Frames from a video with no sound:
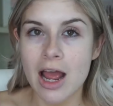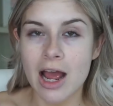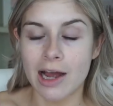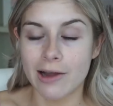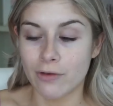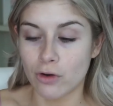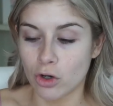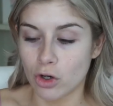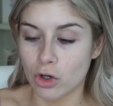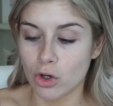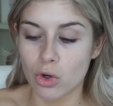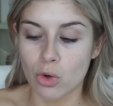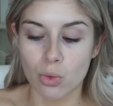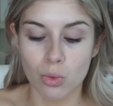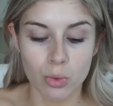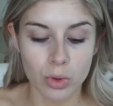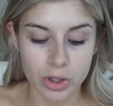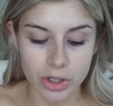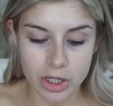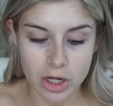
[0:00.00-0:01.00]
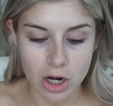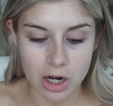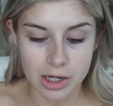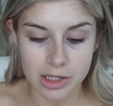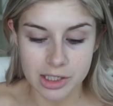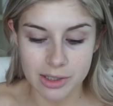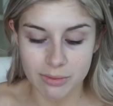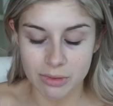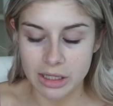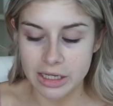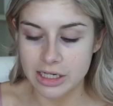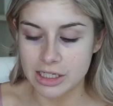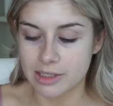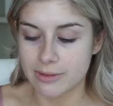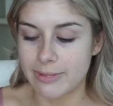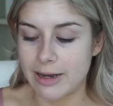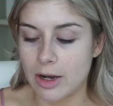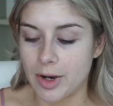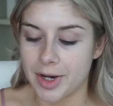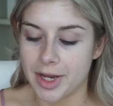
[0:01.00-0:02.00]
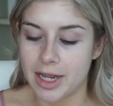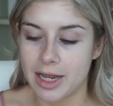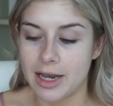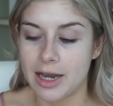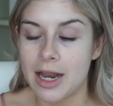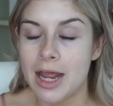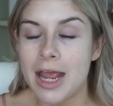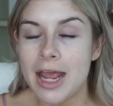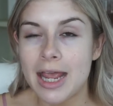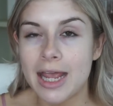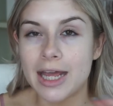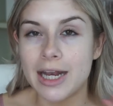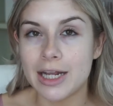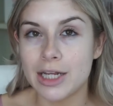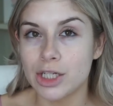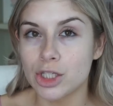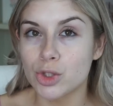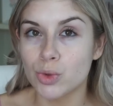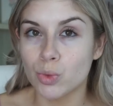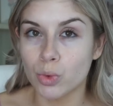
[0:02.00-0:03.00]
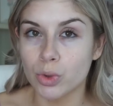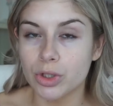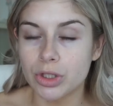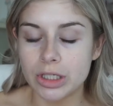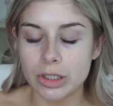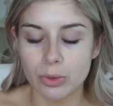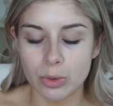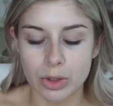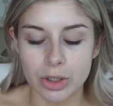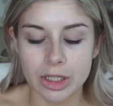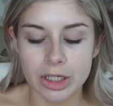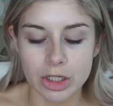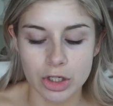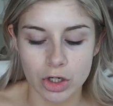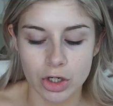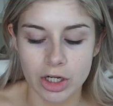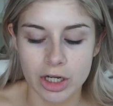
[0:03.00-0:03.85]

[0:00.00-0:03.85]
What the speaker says: I've heard really awesome things about it, and it is really, really good.